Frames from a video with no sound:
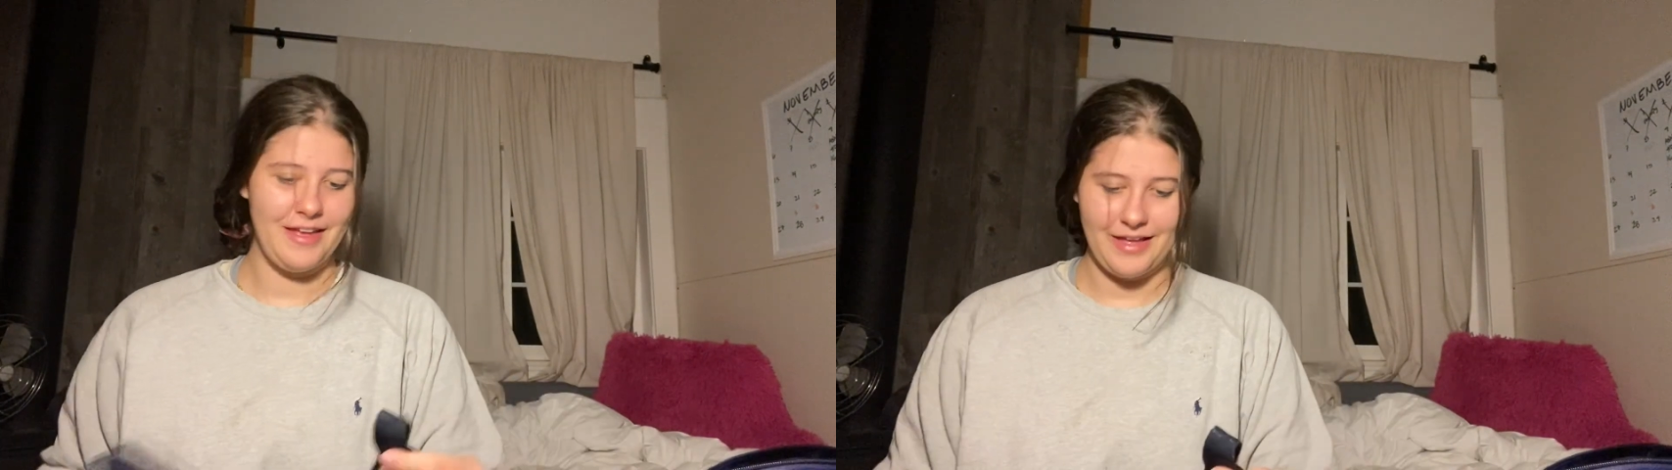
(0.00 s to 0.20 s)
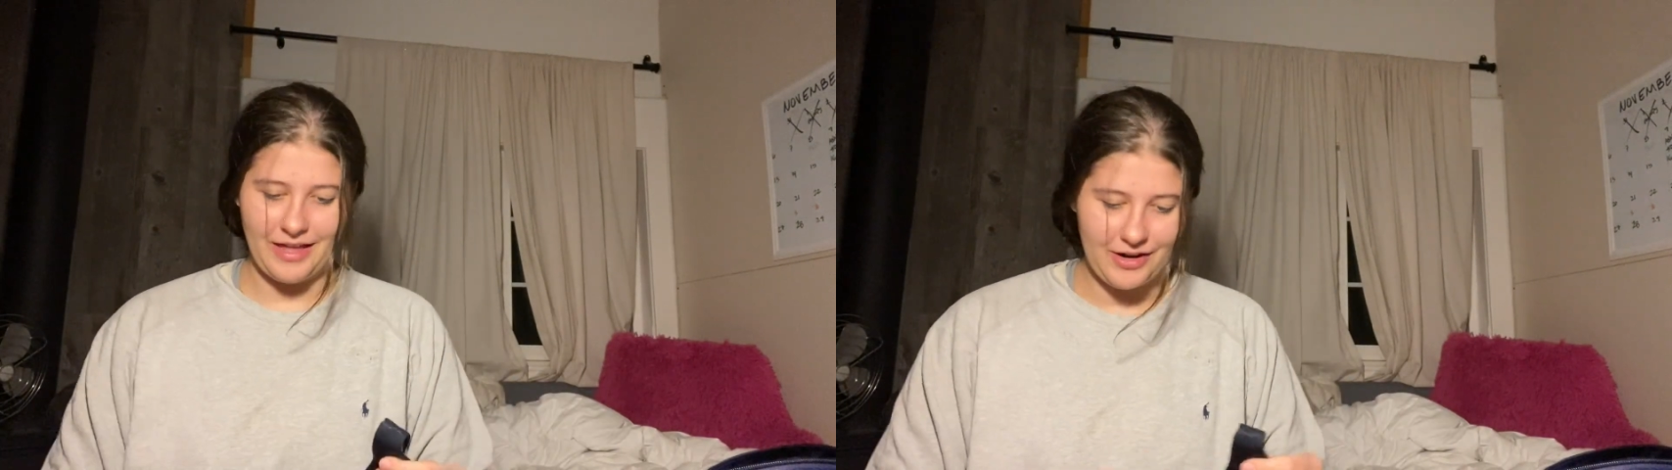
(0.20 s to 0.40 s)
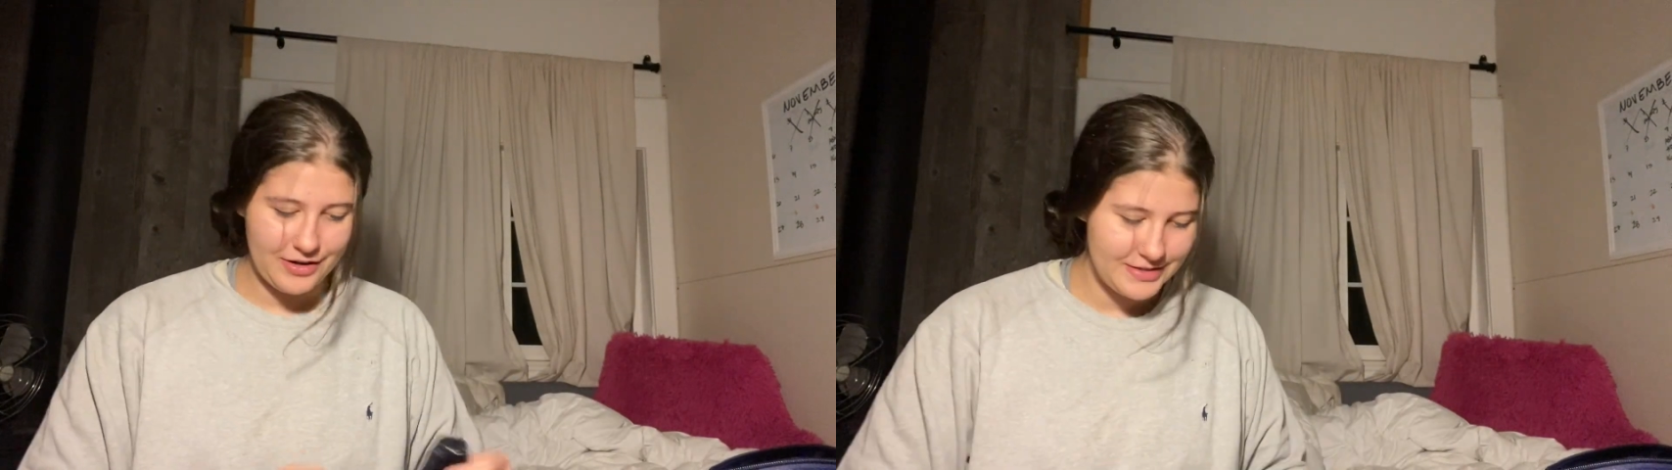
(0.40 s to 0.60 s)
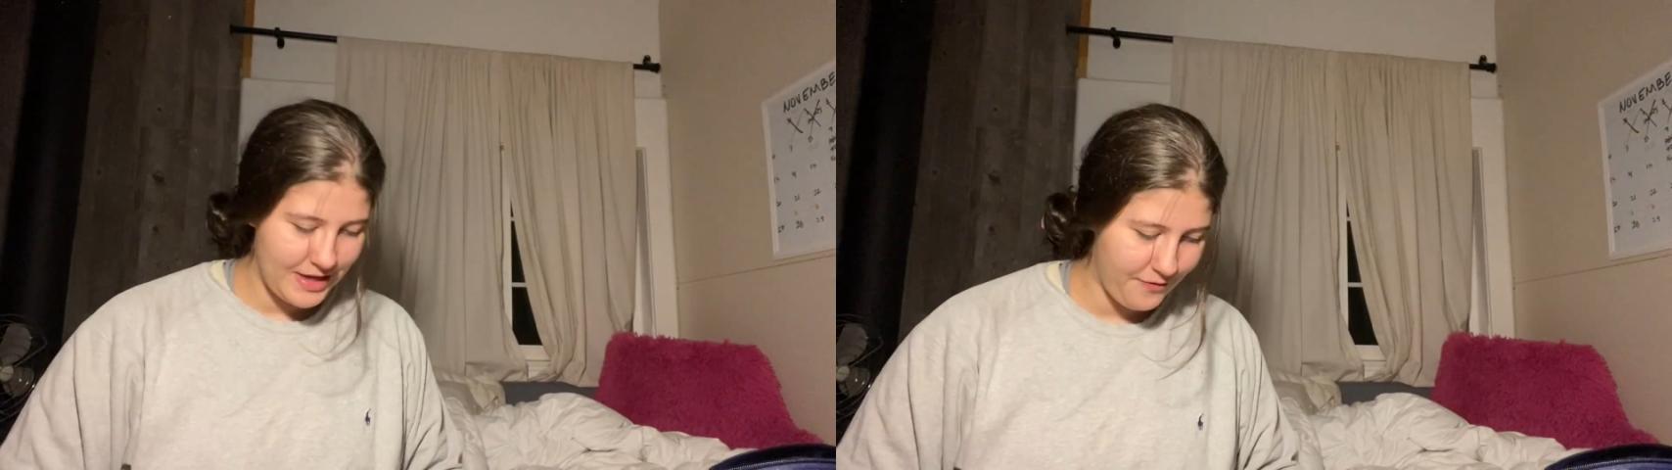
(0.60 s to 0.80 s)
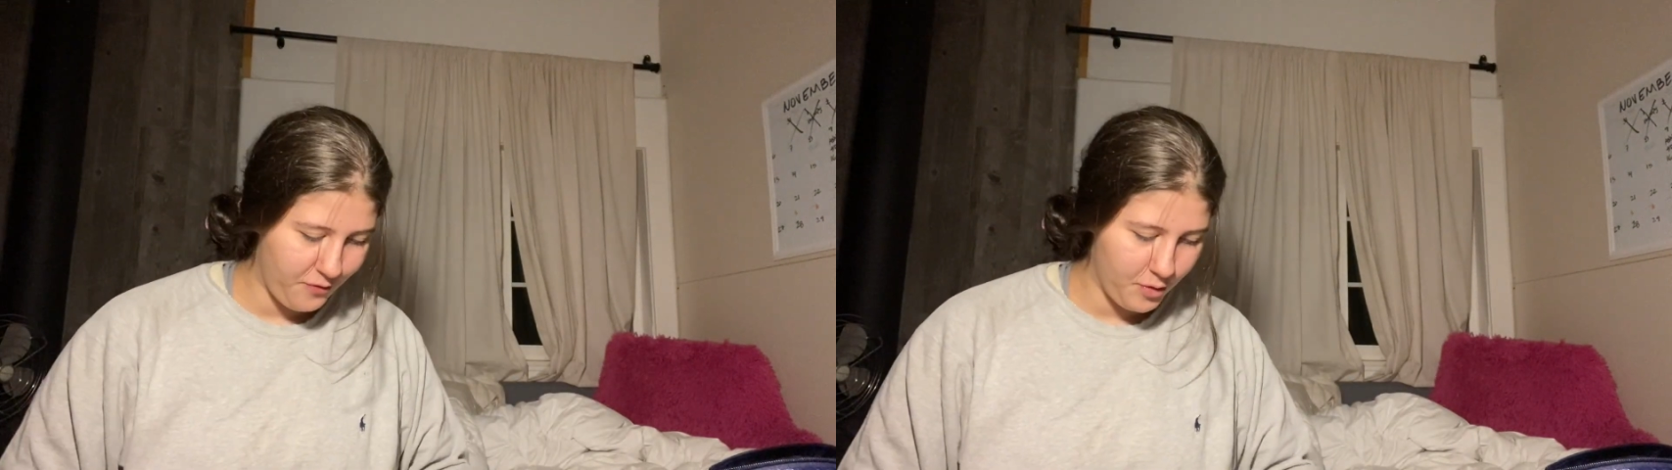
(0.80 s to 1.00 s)
here is
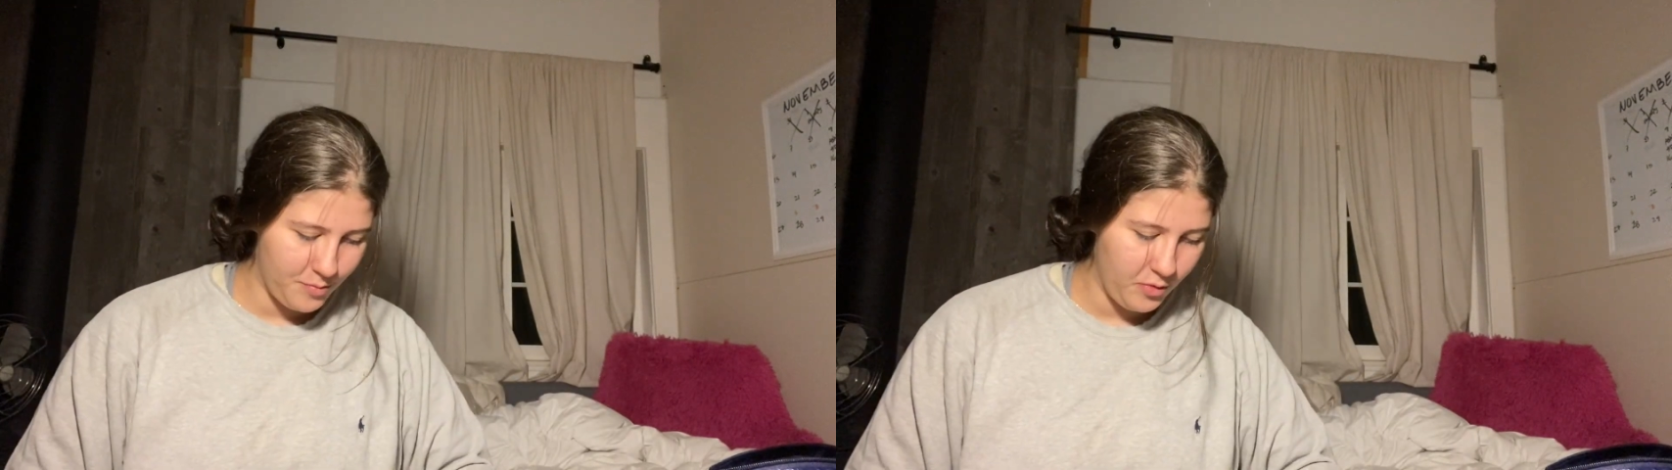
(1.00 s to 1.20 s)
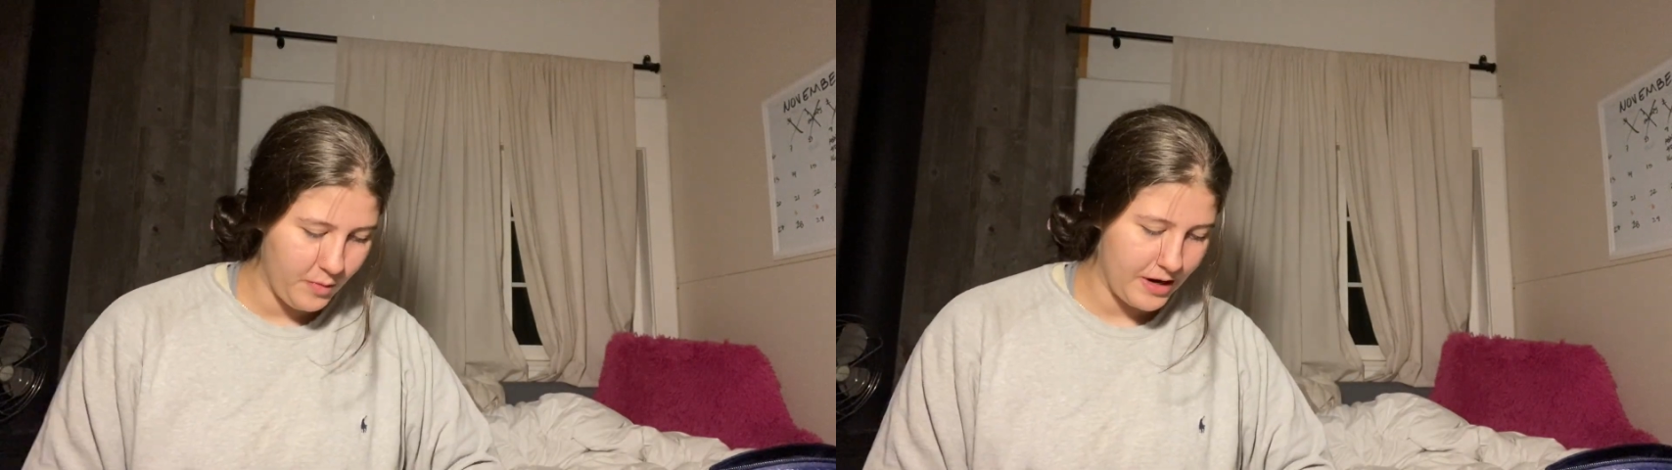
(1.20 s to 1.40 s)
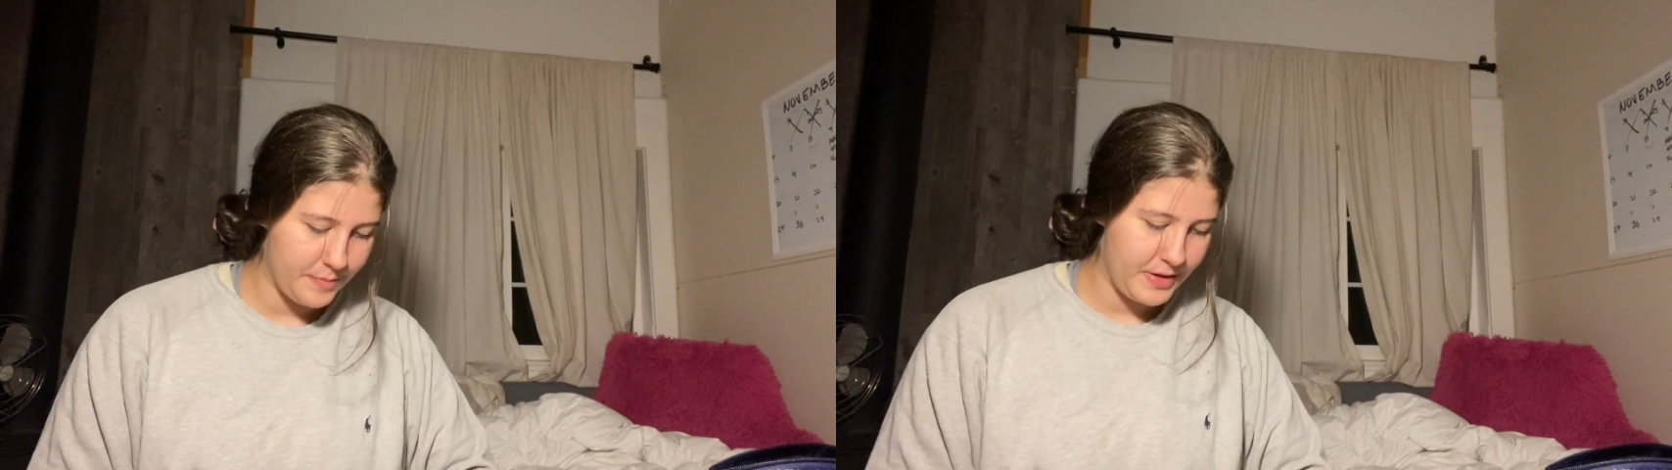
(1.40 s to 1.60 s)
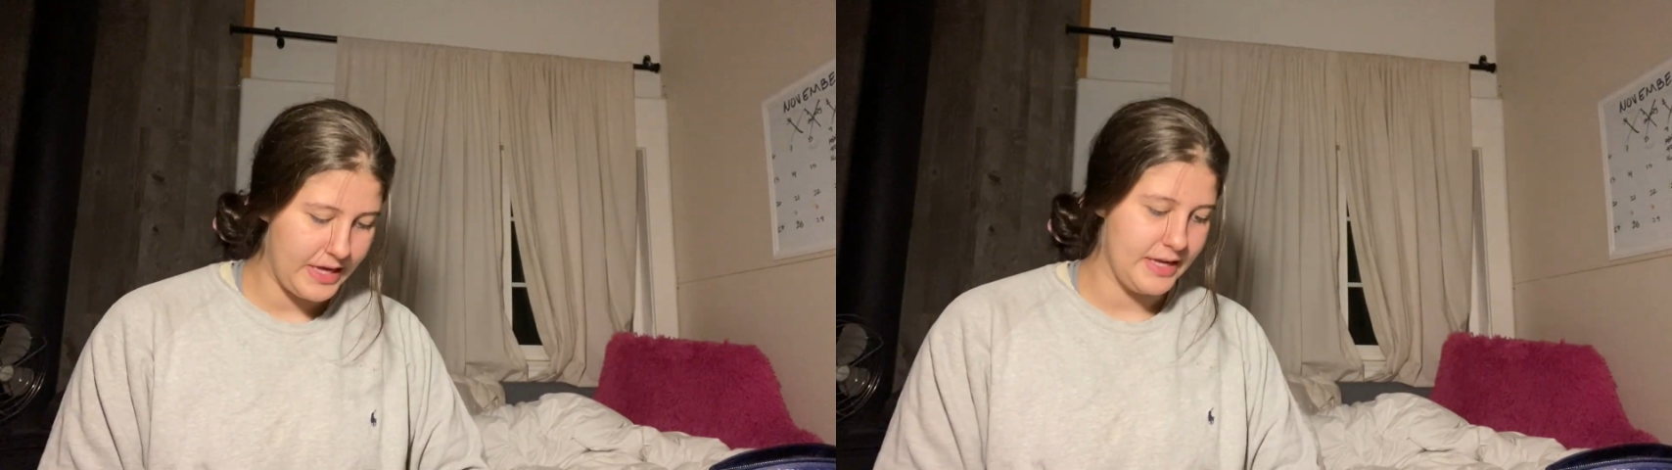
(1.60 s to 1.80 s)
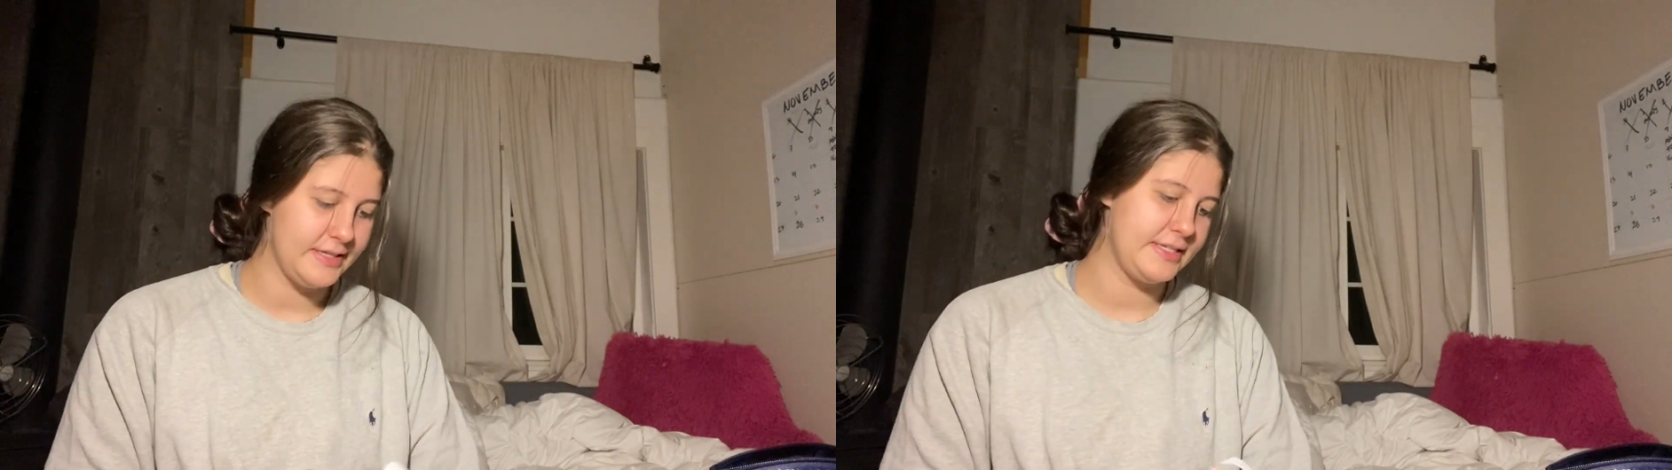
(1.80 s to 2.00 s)
a formal wear
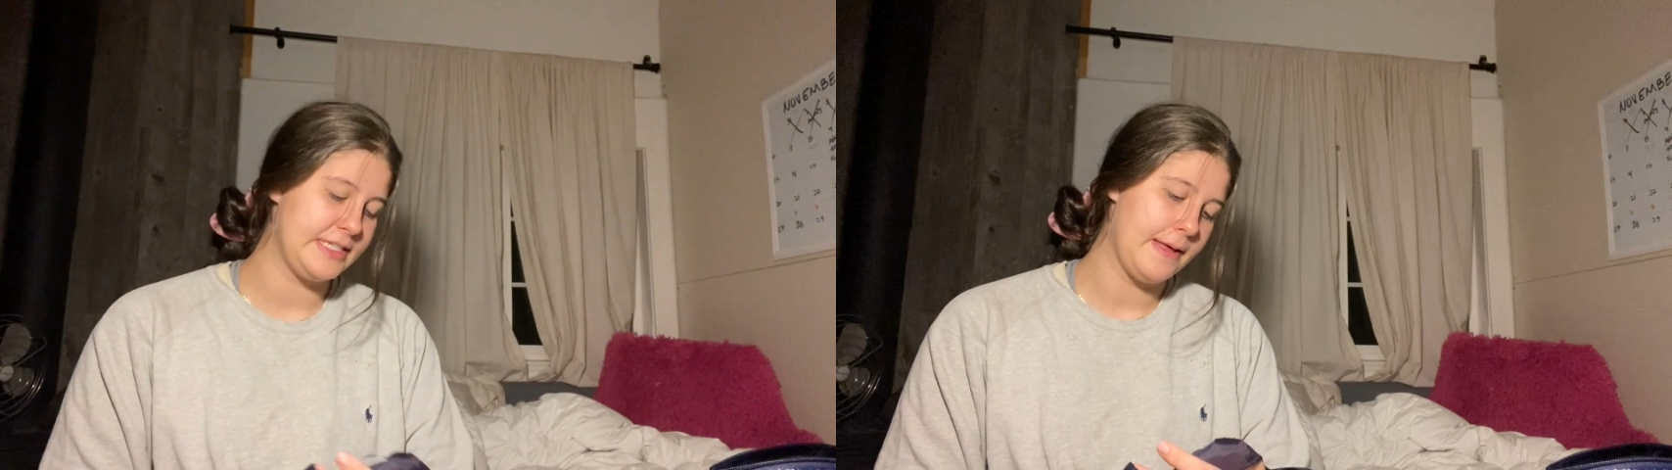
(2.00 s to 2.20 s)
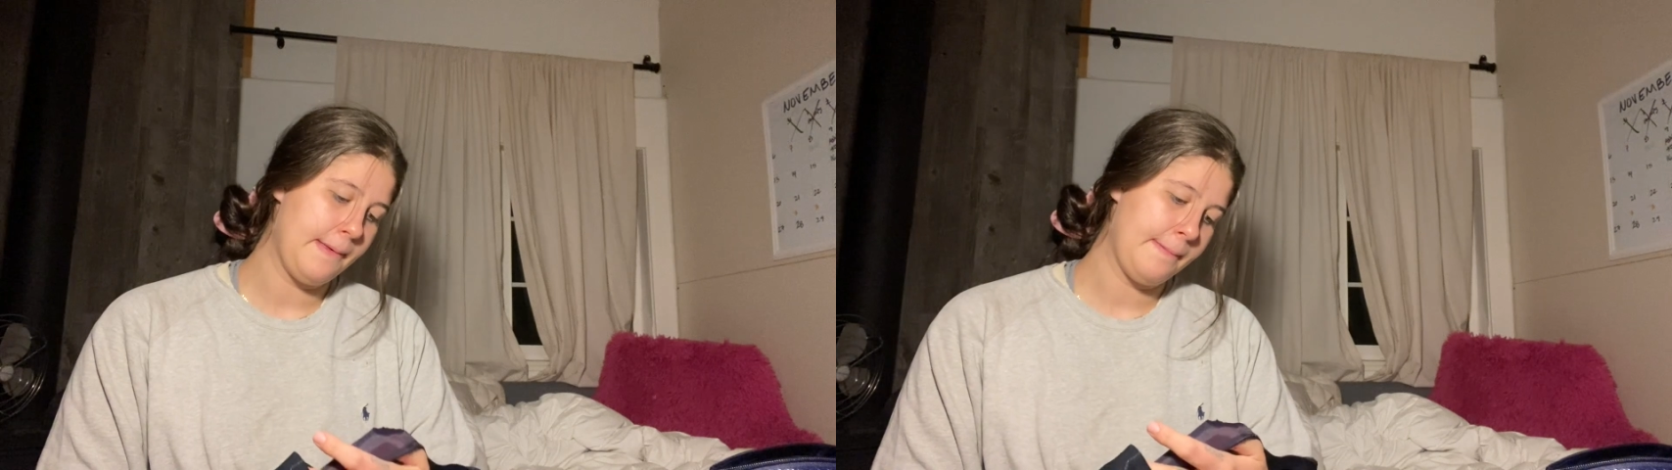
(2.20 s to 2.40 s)
piece.